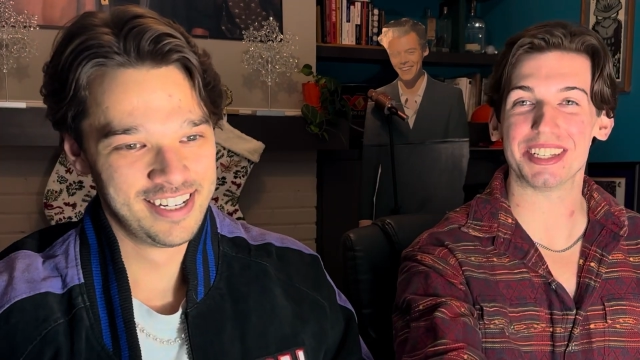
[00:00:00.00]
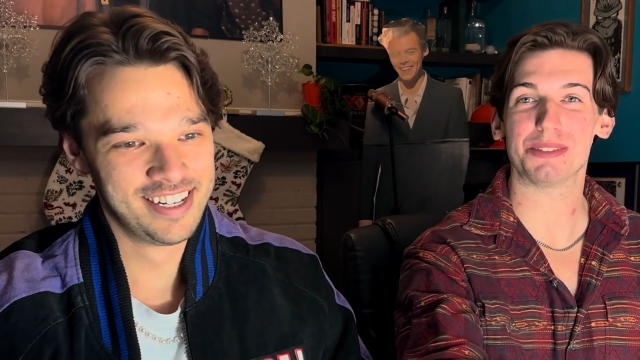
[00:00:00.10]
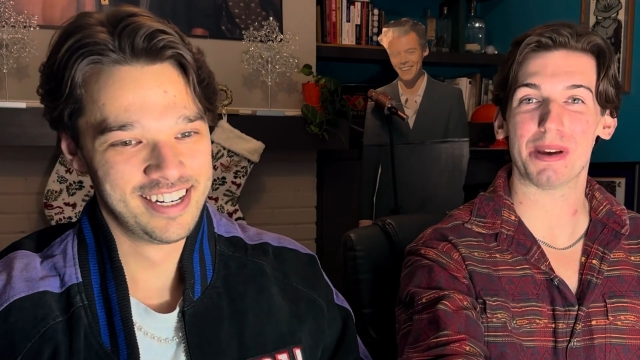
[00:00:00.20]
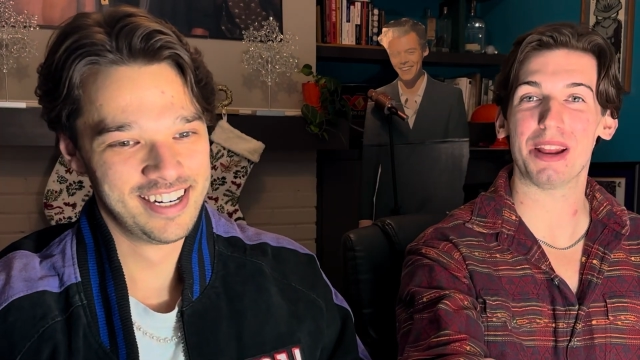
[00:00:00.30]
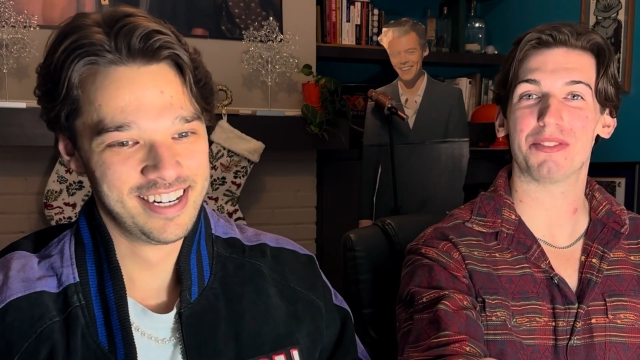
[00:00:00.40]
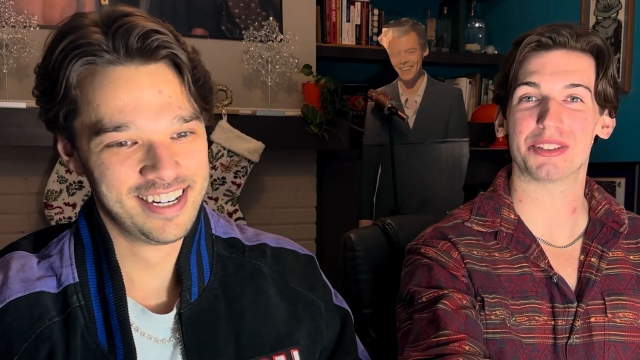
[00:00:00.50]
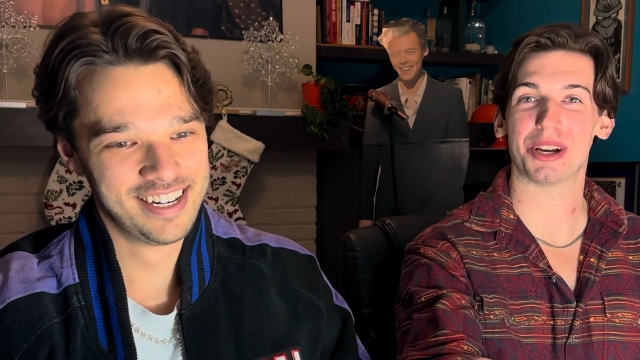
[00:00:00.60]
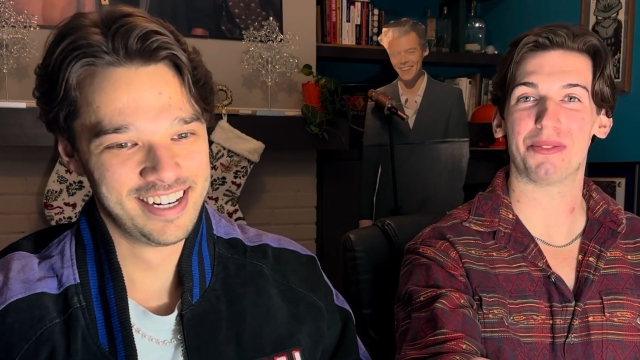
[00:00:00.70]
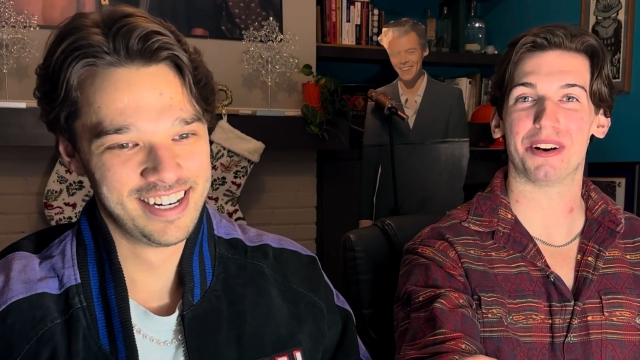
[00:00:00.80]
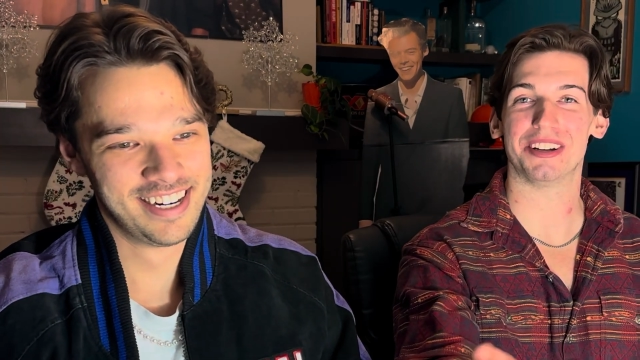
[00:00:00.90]
Speaker 1: it's made for
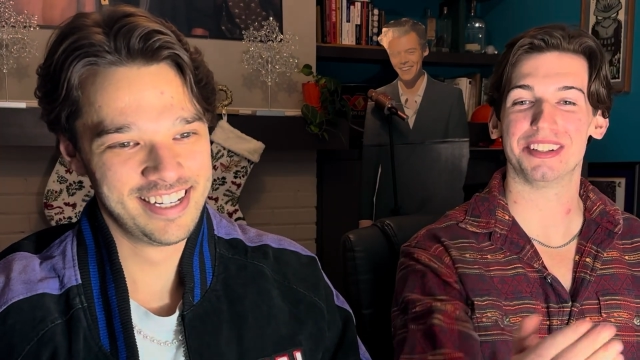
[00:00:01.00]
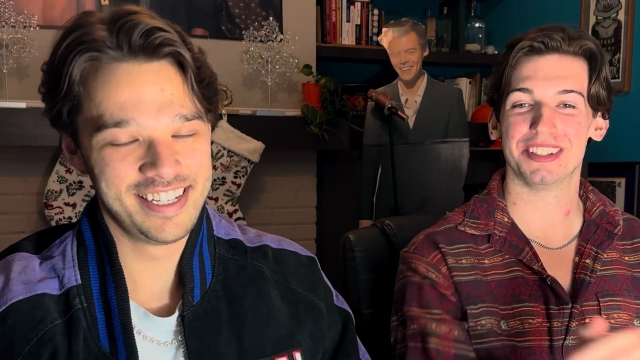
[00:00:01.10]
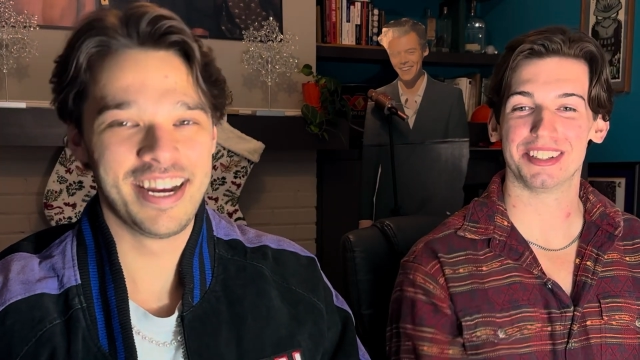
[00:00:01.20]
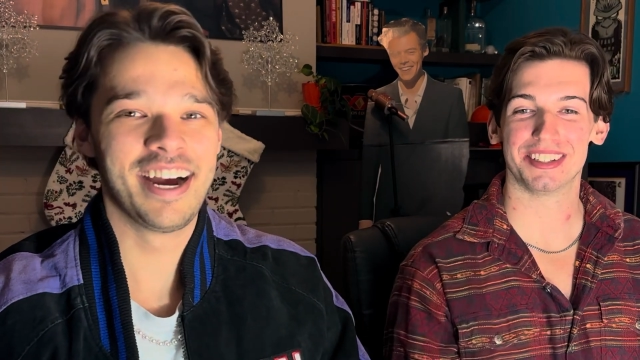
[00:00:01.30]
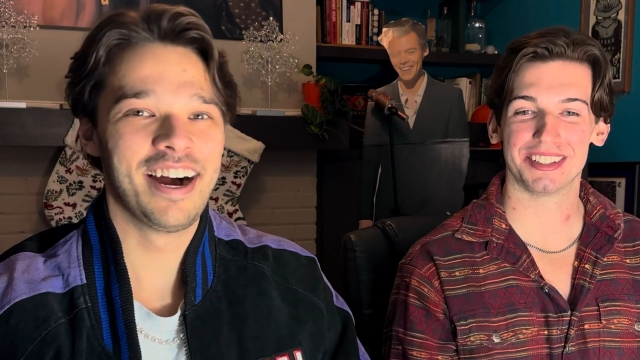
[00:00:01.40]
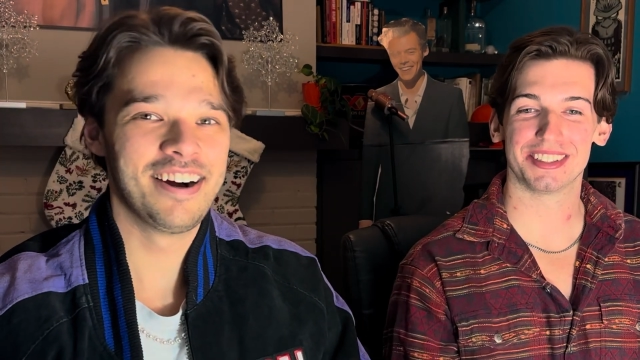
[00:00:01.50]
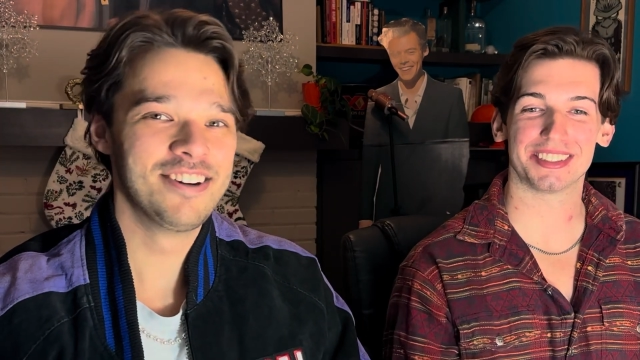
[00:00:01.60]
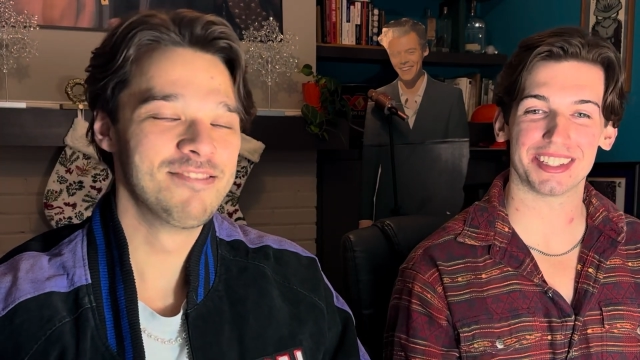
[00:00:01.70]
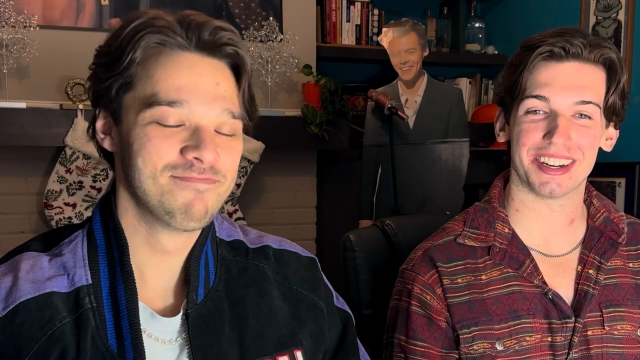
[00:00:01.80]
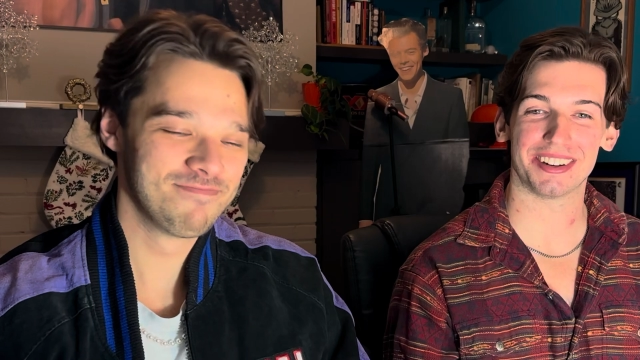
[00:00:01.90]
someone. Yeah.
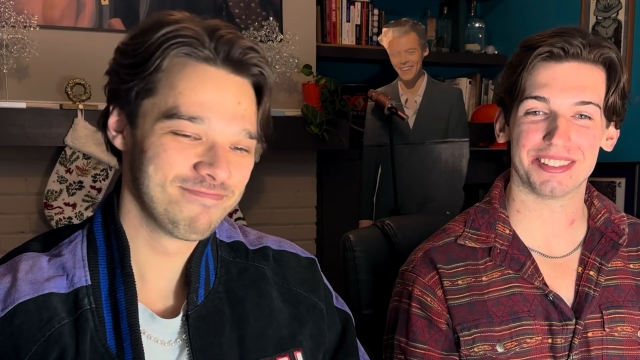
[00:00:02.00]
So